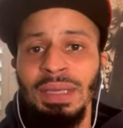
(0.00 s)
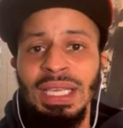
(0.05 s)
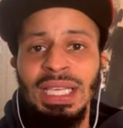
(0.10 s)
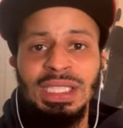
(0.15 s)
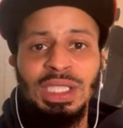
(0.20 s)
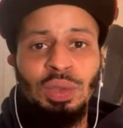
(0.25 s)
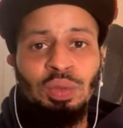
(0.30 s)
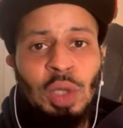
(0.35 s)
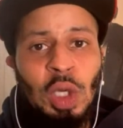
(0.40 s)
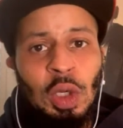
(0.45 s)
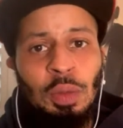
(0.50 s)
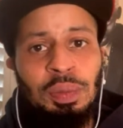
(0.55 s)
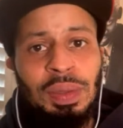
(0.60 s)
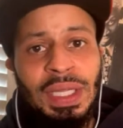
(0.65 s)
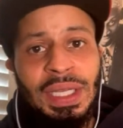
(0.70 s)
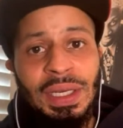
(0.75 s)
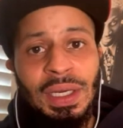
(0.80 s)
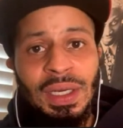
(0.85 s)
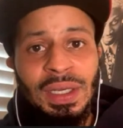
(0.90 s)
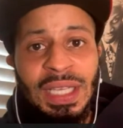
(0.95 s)
He's a role
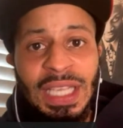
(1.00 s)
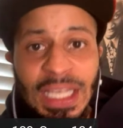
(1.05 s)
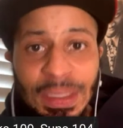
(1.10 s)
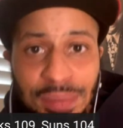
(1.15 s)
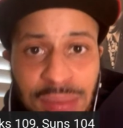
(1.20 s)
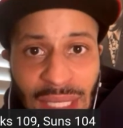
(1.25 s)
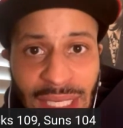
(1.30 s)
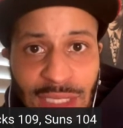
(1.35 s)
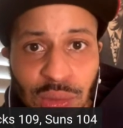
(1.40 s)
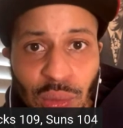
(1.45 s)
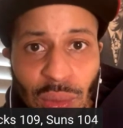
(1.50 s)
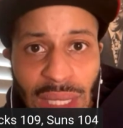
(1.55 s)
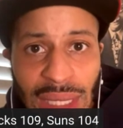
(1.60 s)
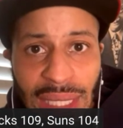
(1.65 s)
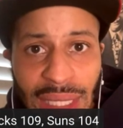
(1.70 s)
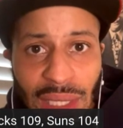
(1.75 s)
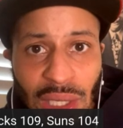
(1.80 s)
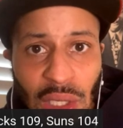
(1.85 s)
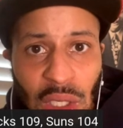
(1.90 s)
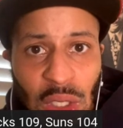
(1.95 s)
player. He plays well
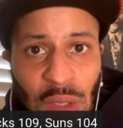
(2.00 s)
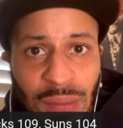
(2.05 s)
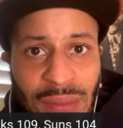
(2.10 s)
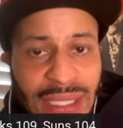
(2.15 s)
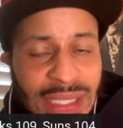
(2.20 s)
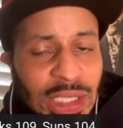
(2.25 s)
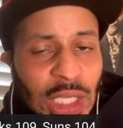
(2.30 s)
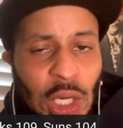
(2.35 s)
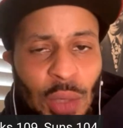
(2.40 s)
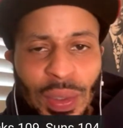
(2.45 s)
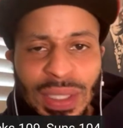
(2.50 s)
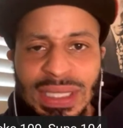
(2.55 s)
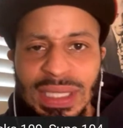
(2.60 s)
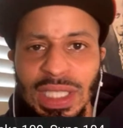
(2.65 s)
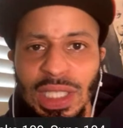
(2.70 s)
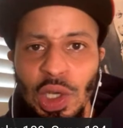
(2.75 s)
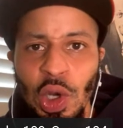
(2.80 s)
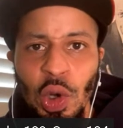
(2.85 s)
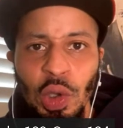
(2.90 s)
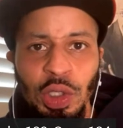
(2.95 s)
at home. He's always in
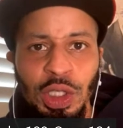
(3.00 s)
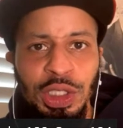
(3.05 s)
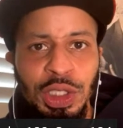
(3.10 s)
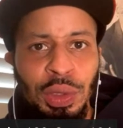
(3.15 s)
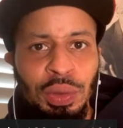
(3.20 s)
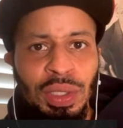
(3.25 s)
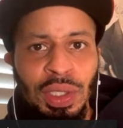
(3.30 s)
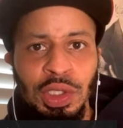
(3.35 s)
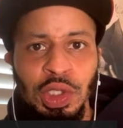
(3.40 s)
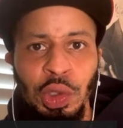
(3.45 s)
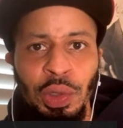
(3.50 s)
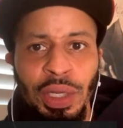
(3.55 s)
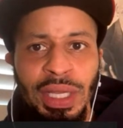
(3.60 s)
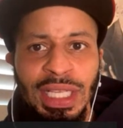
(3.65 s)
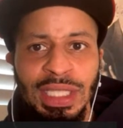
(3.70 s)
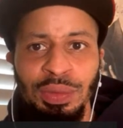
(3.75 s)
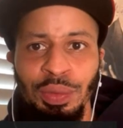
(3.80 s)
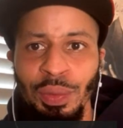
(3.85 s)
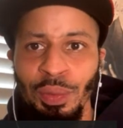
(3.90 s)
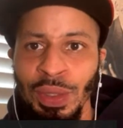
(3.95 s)
the corner shooting those
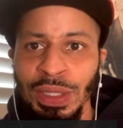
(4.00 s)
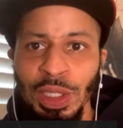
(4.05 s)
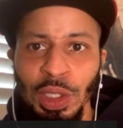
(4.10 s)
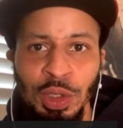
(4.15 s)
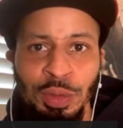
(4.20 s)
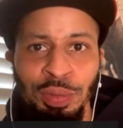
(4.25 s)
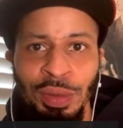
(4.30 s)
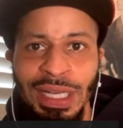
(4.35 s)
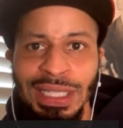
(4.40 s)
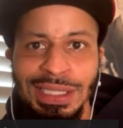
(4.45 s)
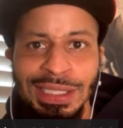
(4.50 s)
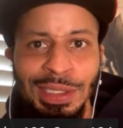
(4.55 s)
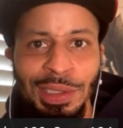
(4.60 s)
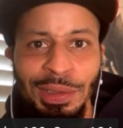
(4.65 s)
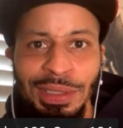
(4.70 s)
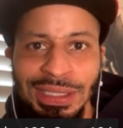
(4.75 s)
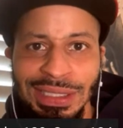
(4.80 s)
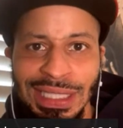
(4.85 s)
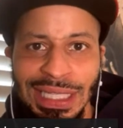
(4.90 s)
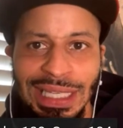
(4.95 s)
threes with those braces
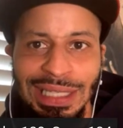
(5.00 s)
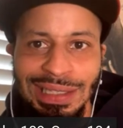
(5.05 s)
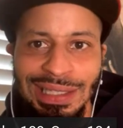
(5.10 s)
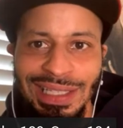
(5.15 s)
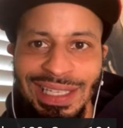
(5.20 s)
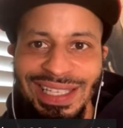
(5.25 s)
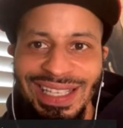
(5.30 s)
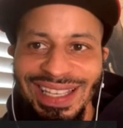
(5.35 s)
on his teeth.